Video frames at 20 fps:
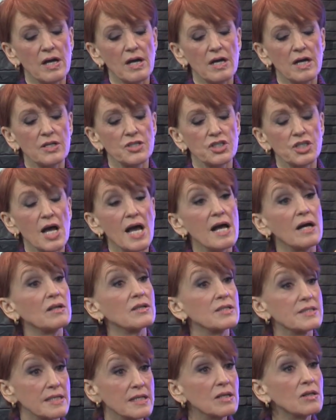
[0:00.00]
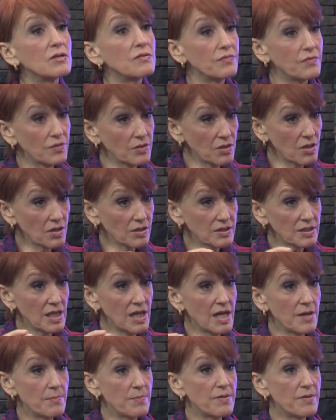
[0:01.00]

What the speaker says: a child is ill for a long time